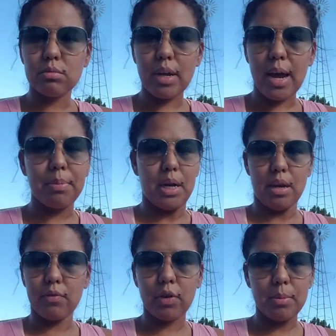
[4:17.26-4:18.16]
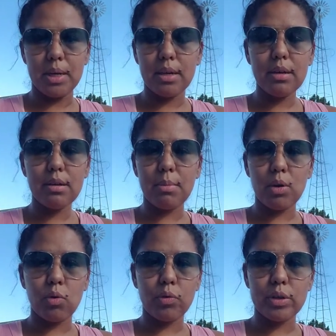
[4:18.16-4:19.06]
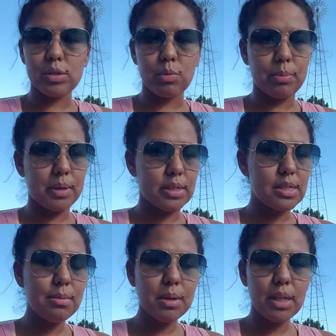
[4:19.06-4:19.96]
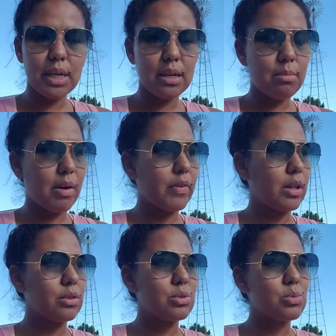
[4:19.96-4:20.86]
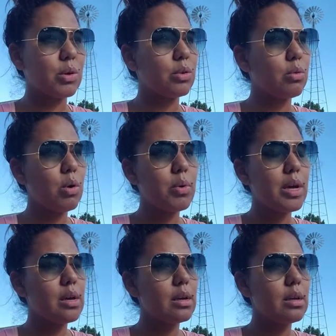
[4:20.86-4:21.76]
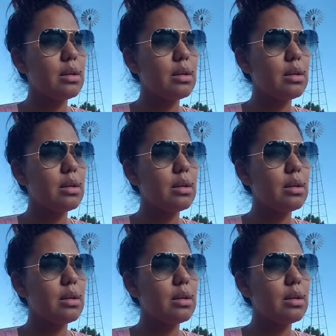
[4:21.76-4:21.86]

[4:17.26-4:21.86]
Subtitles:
happening for me. My ovaries weren't being stimulated, my follicles weren't growing.